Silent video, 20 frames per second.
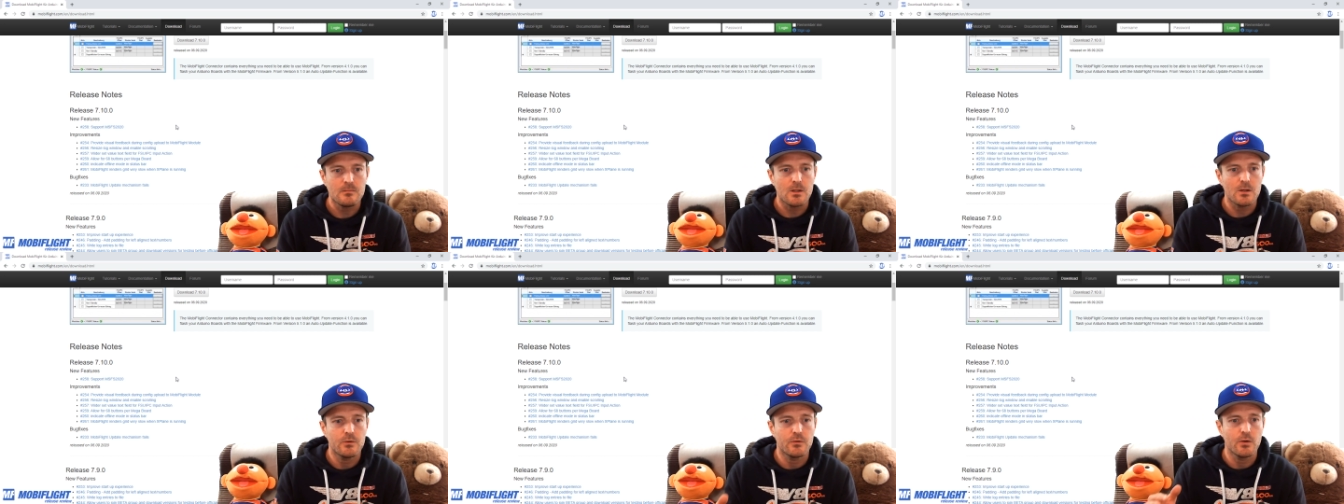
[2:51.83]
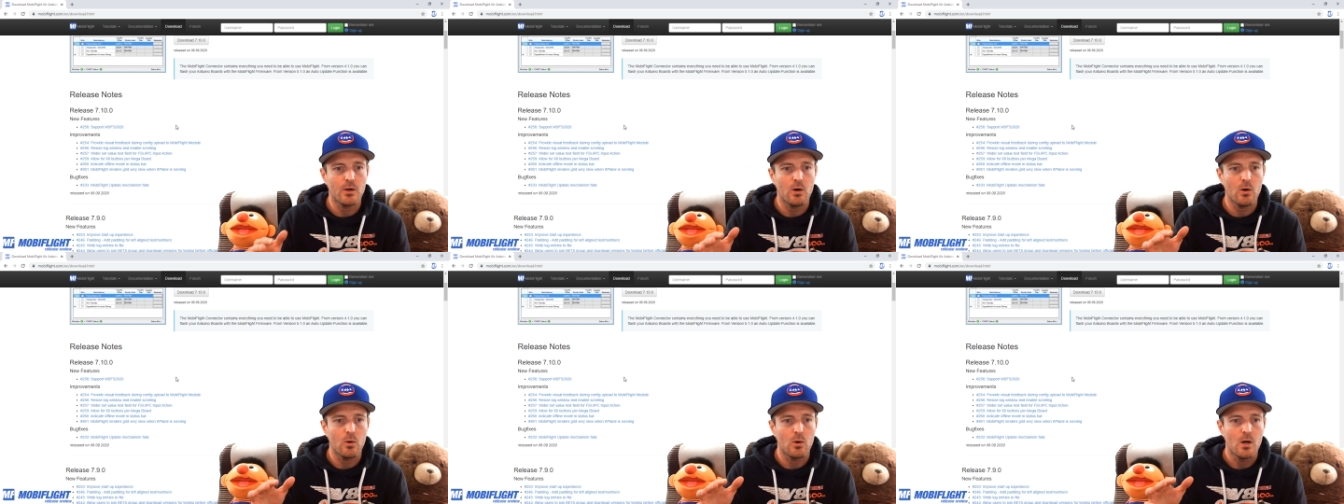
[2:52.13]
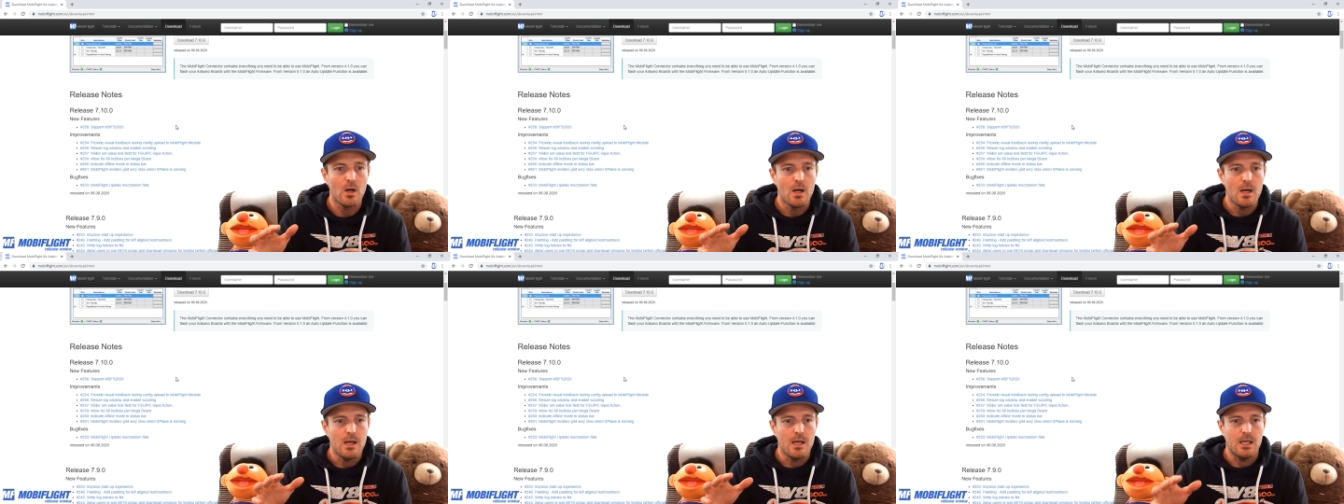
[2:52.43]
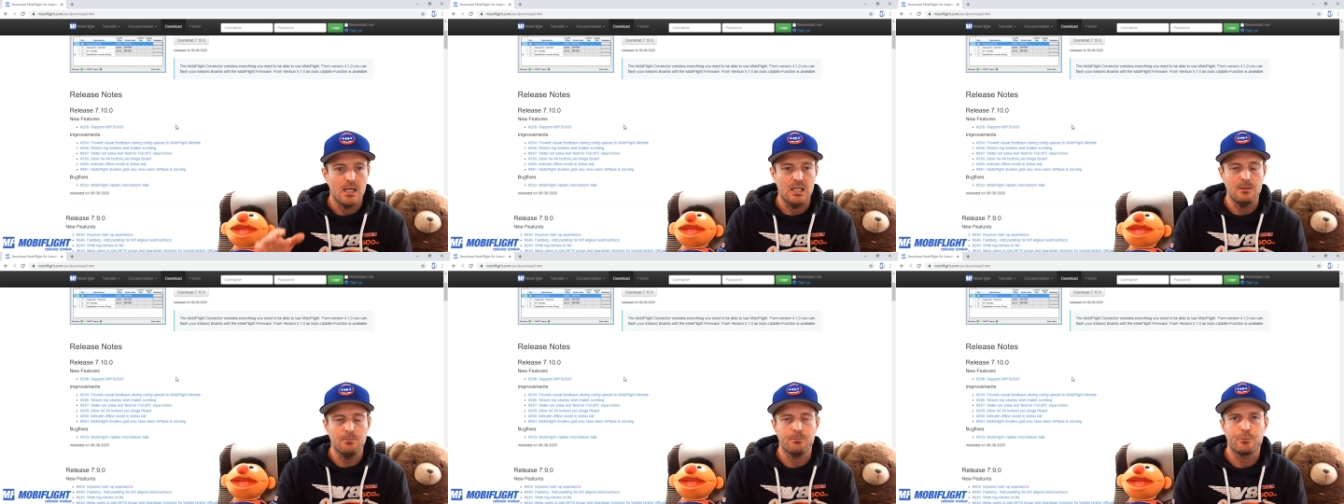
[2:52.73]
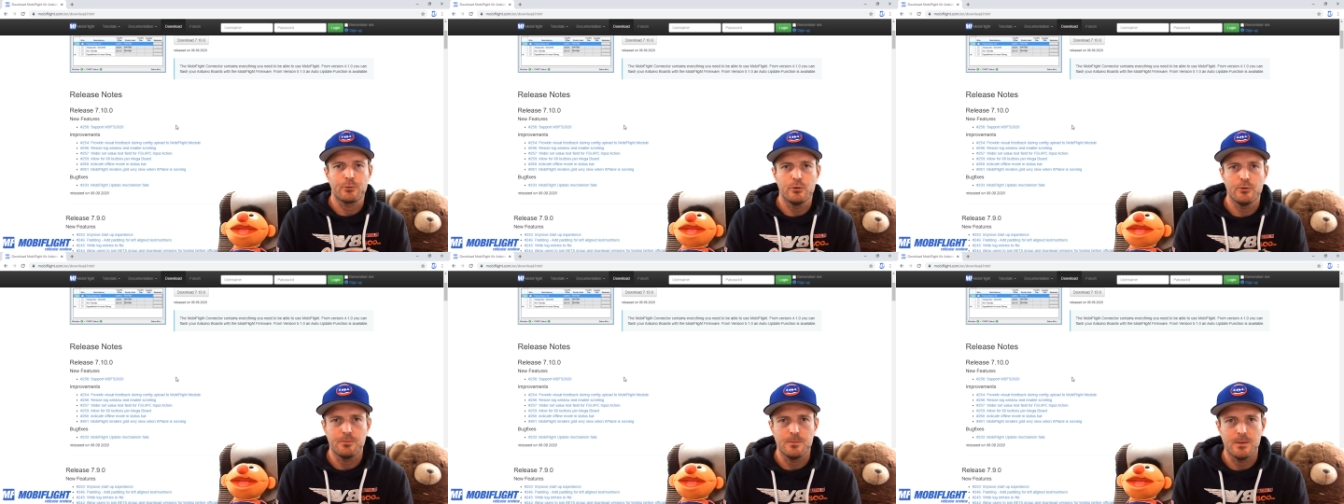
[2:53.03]
So
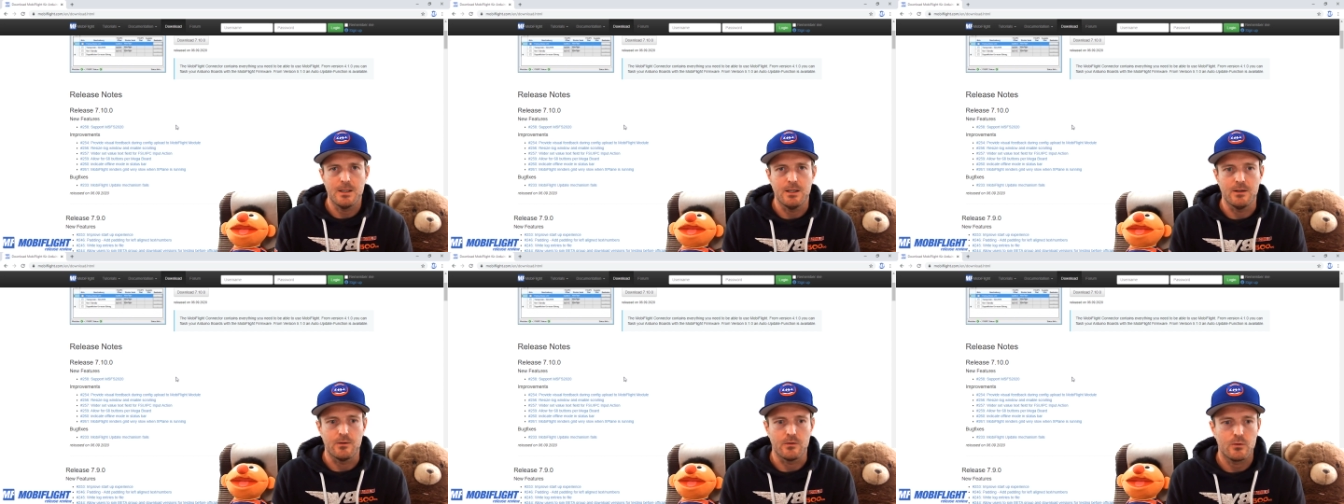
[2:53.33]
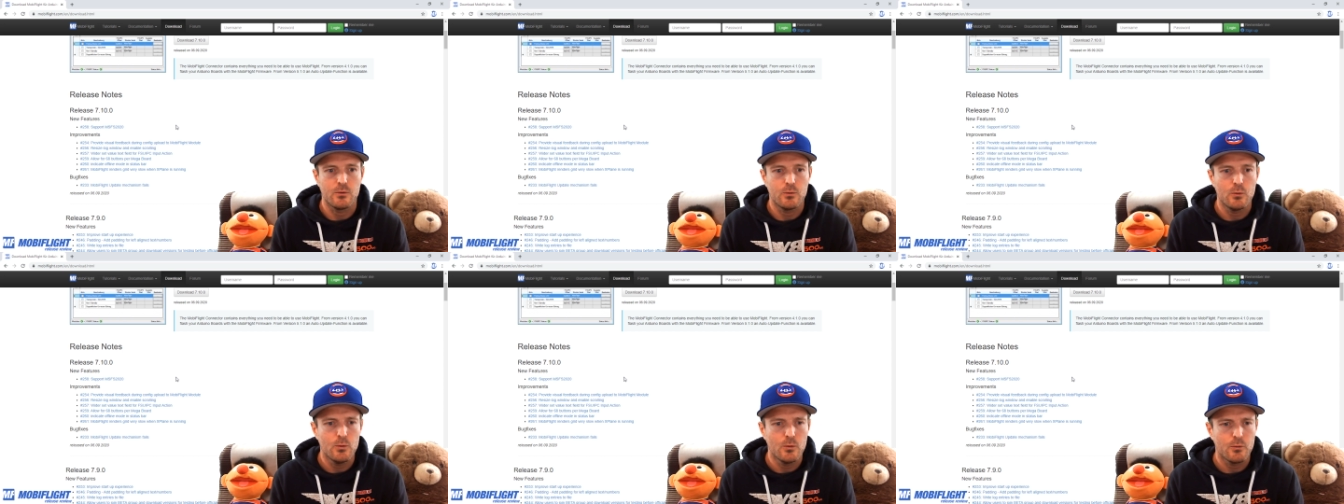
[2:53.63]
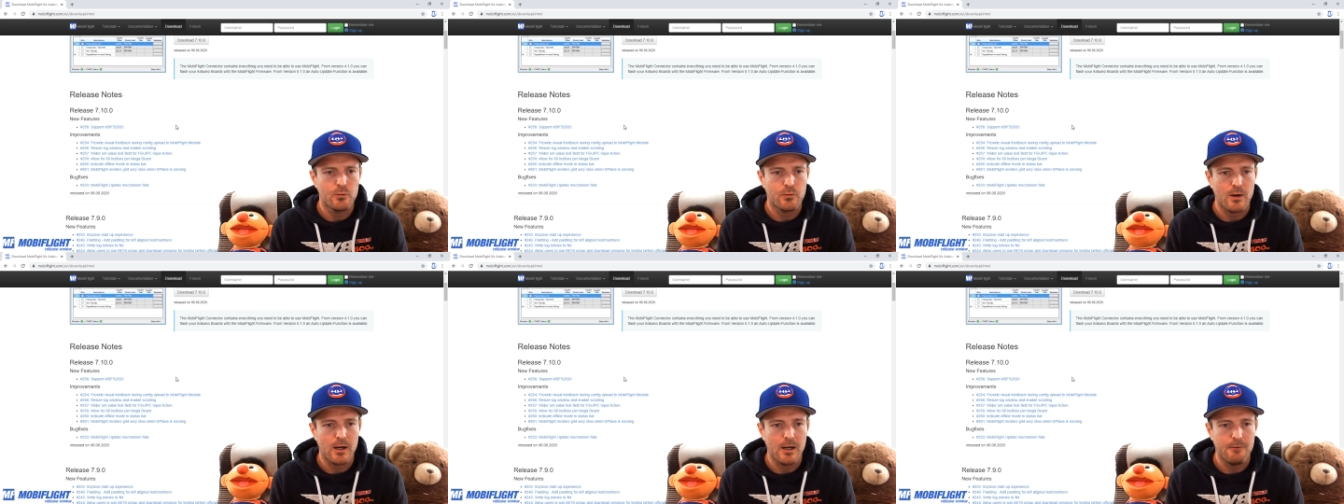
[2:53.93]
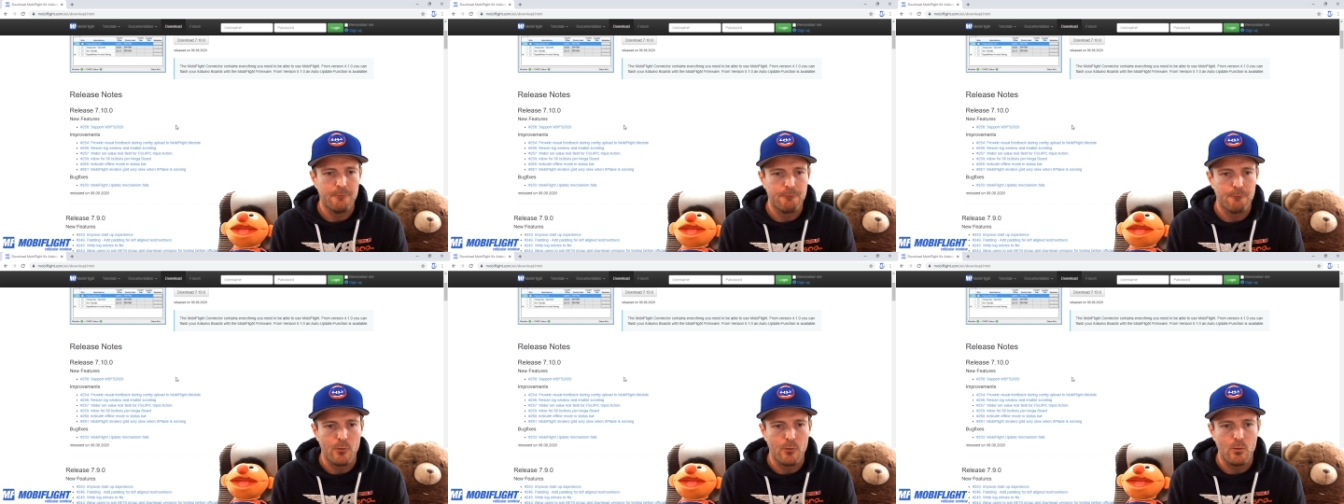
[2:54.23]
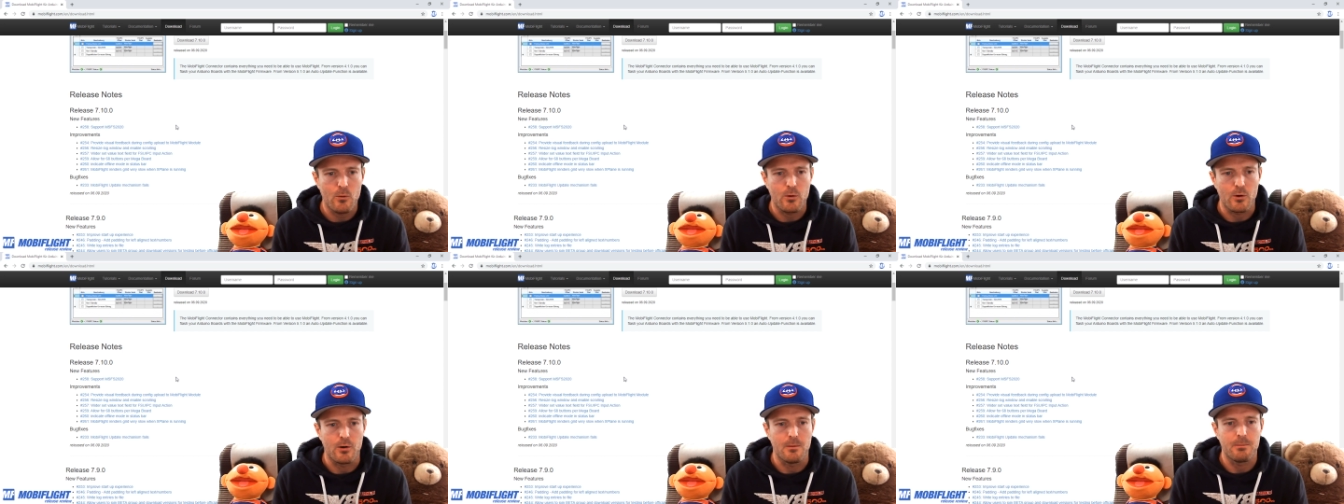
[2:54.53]
improvements
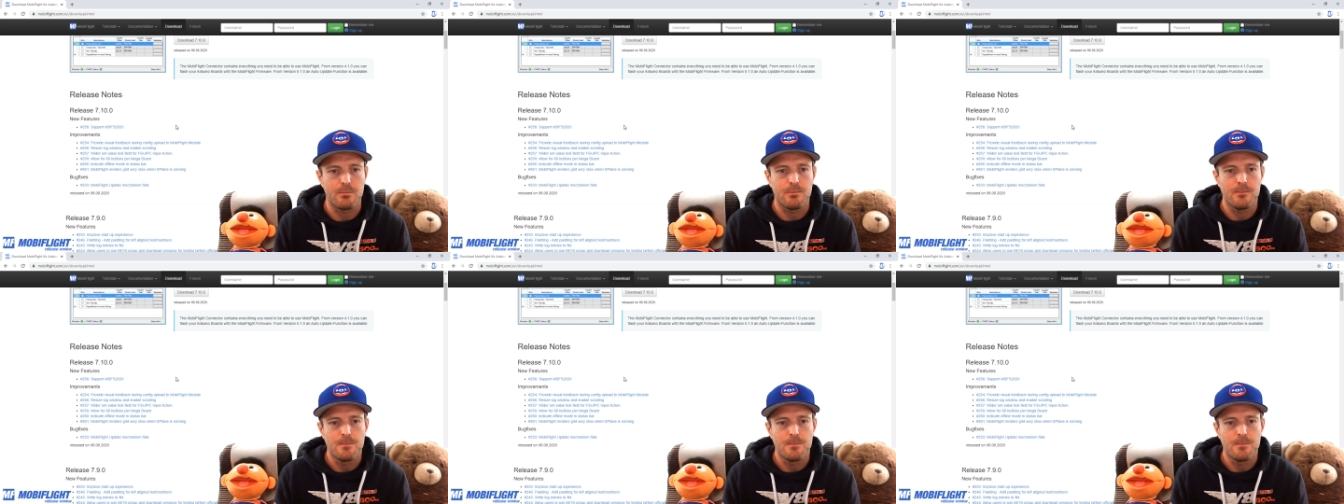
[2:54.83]
254.